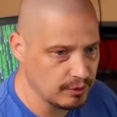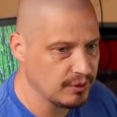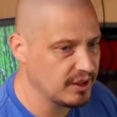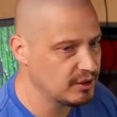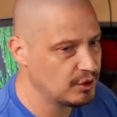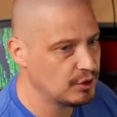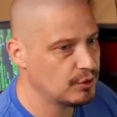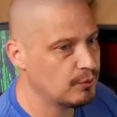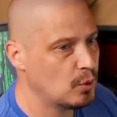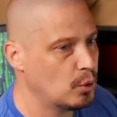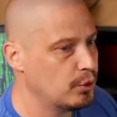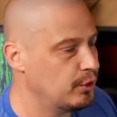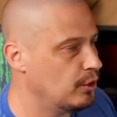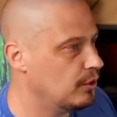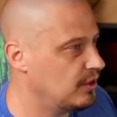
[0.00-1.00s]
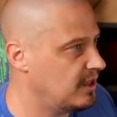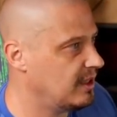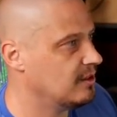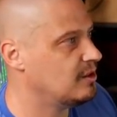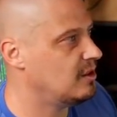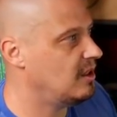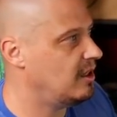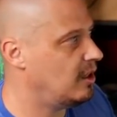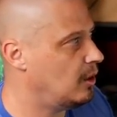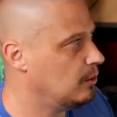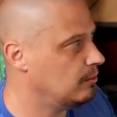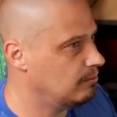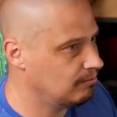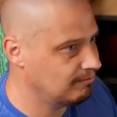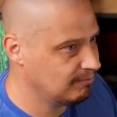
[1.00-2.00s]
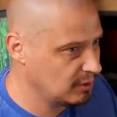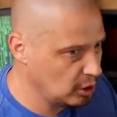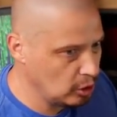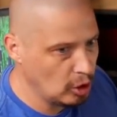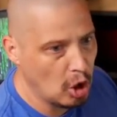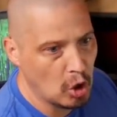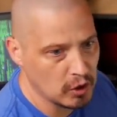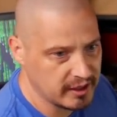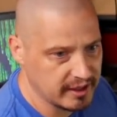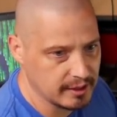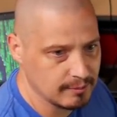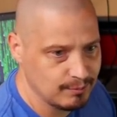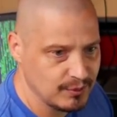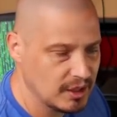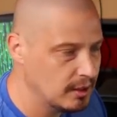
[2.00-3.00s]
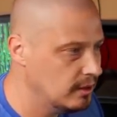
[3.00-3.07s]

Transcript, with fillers: And this is for your Nextcloud login.